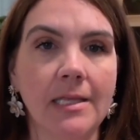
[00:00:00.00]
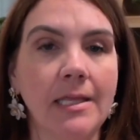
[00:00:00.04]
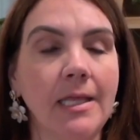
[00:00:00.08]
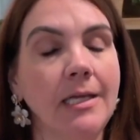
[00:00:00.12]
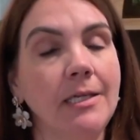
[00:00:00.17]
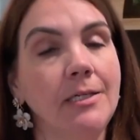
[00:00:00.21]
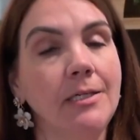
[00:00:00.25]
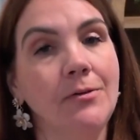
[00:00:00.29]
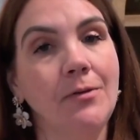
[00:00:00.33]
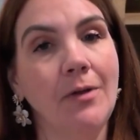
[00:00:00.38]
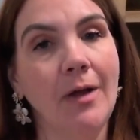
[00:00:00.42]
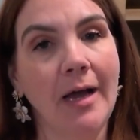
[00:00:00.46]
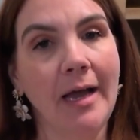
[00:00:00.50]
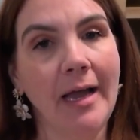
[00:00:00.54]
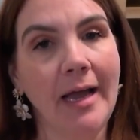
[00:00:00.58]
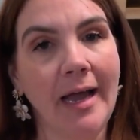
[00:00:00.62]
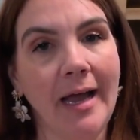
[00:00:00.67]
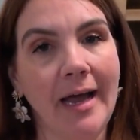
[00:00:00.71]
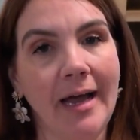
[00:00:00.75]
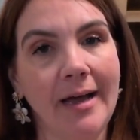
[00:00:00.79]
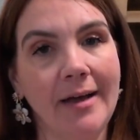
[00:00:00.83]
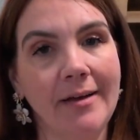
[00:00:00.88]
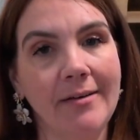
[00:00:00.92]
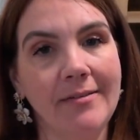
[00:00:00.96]
they do not
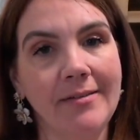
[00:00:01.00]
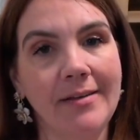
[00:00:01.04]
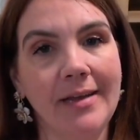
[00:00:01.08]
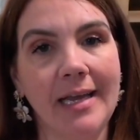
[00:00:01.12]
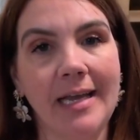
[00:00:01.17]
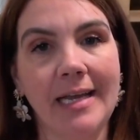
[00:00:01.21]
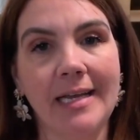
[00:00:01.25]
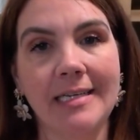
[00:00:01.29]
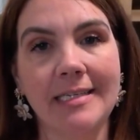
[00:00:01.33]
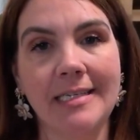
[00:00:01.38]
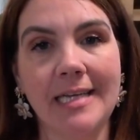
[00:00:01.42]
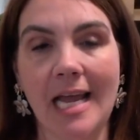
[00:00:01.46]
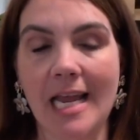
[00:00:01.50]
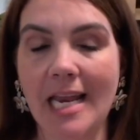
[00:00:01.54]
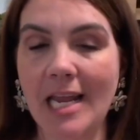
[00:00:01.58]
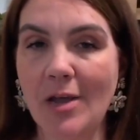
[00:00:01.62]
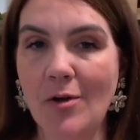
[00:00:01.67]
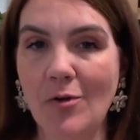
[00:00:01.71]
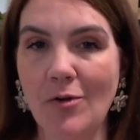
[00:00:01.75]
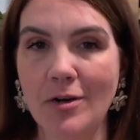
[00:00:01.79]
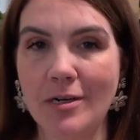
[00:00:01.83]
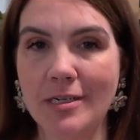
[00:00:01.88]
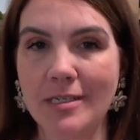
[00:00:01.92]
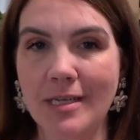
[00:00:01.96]
have a
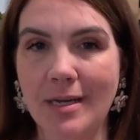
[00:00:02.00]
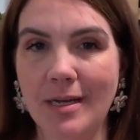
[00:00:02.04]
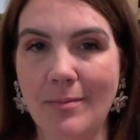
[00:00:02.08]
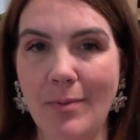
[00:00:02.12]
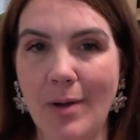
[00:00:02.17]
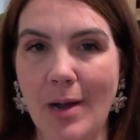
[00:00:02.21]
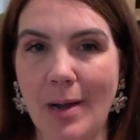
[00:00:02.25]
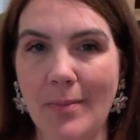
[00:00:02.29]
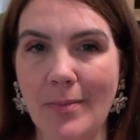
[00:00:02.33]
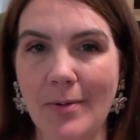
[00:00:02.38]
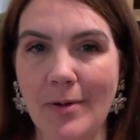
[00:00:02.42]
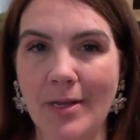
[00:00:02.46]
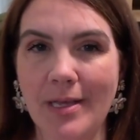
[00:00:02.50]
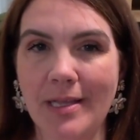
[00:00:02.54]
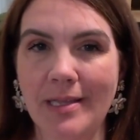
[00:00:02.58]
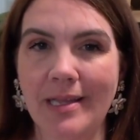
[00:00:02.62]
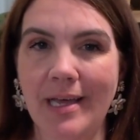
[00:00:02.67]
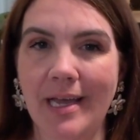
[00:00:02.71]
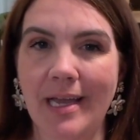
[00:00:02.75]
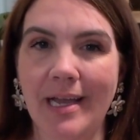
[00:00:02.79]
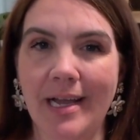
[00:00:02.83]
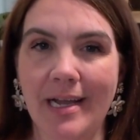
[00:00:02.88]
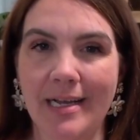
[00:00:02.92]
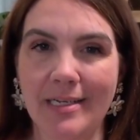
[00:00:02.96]
tiny horse on property
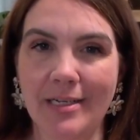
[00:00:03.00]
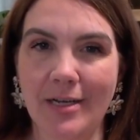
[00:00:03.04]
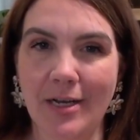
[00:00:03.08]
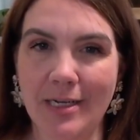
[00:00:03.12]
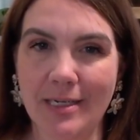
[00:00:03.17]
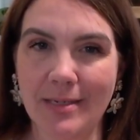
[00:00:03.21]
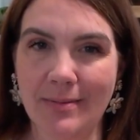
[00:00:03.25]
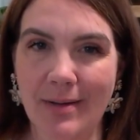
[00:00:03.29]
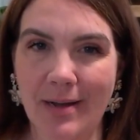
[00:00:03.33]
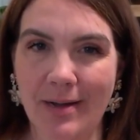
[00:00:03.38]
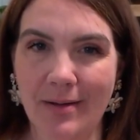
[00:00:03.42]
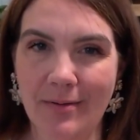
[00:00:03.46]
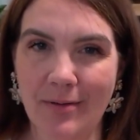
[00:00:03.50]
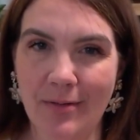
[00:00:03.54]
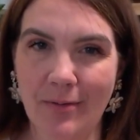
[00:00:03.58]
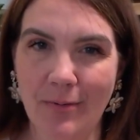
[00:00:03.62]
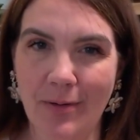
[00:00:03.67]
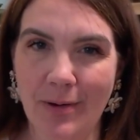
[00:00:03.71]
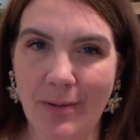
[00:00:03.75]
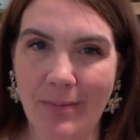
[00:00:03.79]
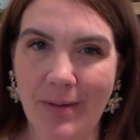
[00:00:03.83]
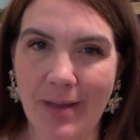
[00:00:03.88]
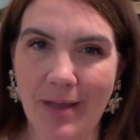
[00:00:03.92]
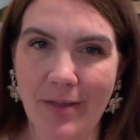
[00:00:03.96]
like I talked about with
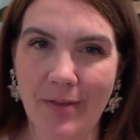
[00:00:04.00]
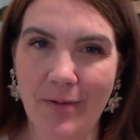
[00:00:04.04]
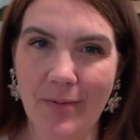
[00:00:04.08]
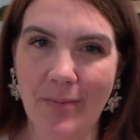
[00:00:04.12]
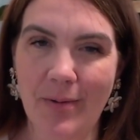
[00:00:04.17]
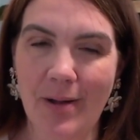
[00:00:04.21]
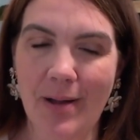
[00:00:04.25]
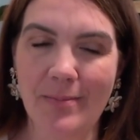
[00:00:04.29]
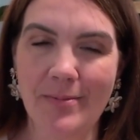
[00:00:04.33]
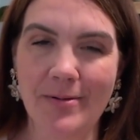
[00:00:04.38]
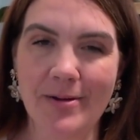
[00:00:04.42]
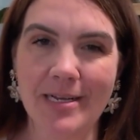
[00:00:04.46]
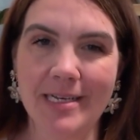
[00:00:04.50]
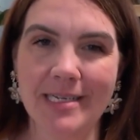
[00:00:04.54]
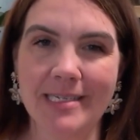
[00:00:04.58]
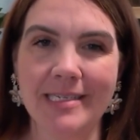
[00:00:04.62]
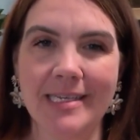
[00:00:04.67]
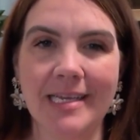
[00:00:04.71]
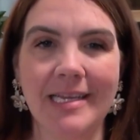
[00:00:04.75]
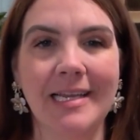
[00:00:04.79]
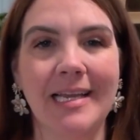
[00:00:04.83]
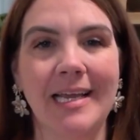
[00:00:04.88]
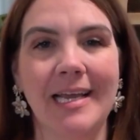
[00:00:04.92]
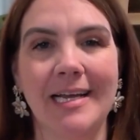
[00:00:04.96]
one of my other
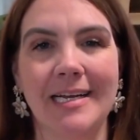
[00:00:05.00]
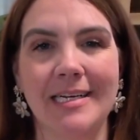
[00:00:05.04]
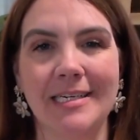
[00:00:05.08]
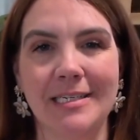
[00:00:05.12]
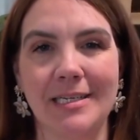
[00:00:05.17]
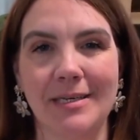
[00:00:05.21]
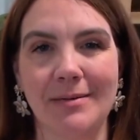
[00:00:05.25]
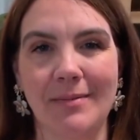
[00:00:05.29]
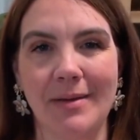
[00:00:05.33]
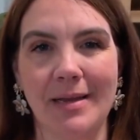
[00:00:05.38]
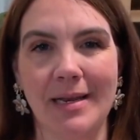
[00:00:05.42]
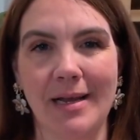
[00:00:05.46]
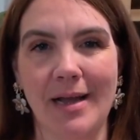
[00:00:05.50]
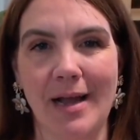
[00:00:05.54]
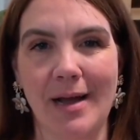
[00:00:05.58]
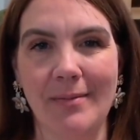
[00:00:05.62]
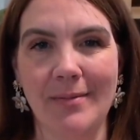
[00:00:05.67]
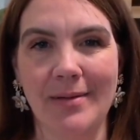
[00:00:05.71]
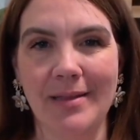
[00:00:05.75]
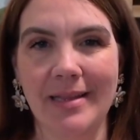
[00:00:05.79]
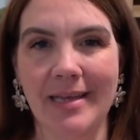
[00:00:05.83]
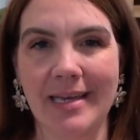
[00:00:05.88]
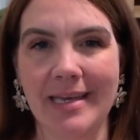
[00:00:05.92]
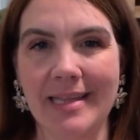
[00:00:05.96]
properties. And he actually made a
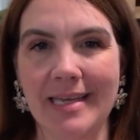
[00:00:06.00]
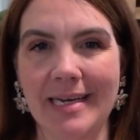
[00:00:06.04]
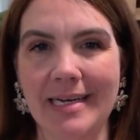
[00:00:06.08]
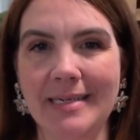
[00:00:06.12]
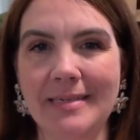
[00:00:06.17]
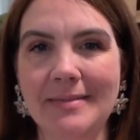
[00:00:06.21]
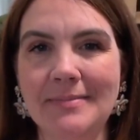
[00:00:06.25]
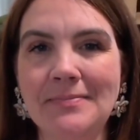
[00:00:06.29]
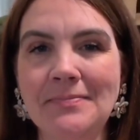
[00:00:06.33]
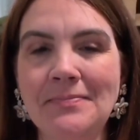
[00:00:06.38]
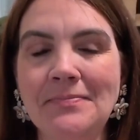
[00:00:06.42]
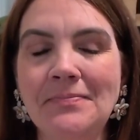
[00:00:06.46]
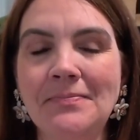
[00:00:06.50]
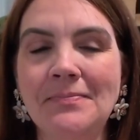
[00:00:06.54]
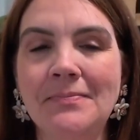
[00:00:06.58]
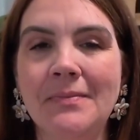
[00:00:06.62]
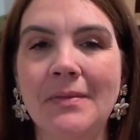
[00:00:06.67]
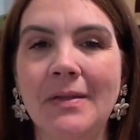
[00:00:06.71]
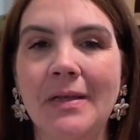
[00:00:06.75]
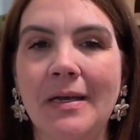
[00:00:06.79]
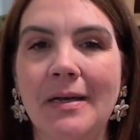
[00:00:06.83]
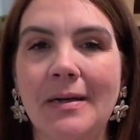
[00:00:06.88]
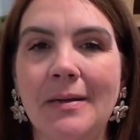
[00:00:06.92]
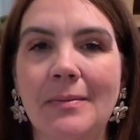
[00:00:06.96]
comment like that
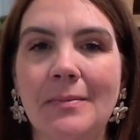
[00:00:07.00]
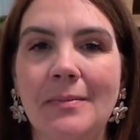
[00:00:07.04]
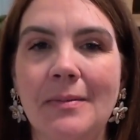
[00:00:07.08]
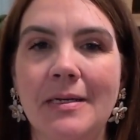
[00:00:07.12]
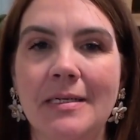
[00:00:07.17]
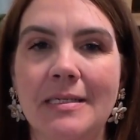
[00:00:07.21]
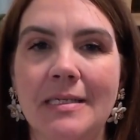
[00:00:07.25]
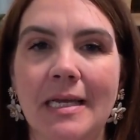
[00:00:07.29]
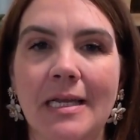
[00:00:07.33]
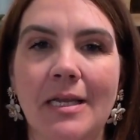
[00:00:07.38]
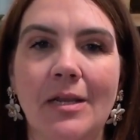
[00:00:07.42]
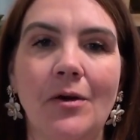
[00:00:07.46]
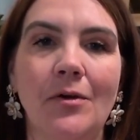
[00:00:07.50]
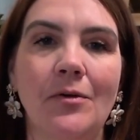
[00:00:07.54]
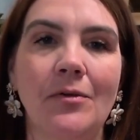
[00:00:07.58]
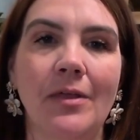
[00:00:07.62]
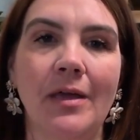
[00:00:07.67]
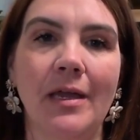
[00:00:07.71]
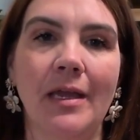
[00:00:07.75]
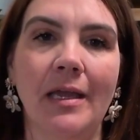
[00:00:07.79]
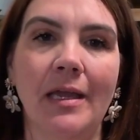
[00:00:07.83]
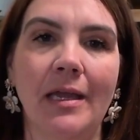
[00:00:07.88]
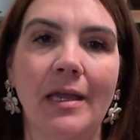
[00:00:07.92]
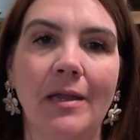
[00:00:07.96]
because I know
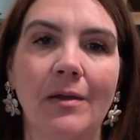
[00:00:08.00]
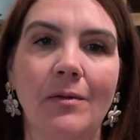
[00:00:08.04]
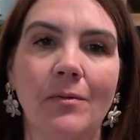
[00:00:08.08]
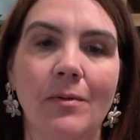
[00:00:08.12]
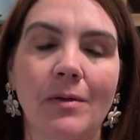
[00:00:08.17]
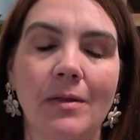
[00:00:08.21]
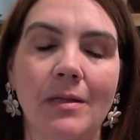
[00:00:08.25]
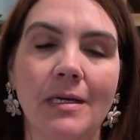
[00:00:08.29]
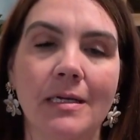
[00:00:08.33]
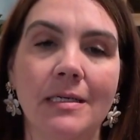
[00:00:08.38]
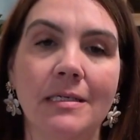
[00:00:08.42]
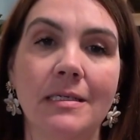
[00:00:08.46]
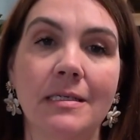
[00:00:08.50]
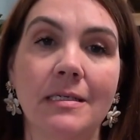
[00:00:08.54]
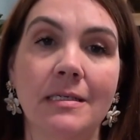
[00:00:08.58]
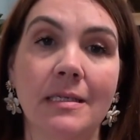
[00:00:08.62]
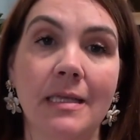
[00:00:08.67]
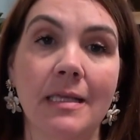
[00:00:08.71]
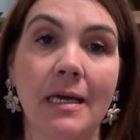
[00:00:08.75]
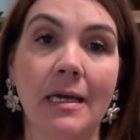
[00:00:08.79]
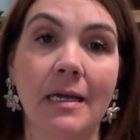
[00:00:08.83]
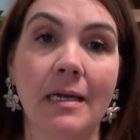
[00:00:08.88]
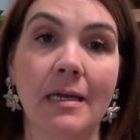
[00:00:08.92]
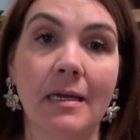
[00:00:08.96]
that he
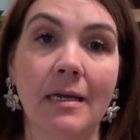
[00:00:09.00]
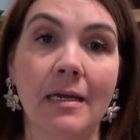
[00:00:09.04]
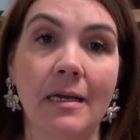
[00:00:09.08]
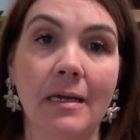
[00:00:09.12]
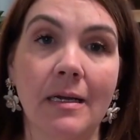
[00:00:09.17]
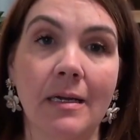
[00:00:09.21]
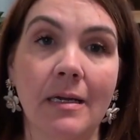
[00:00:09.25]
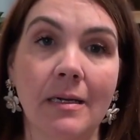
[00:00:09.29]
realizes that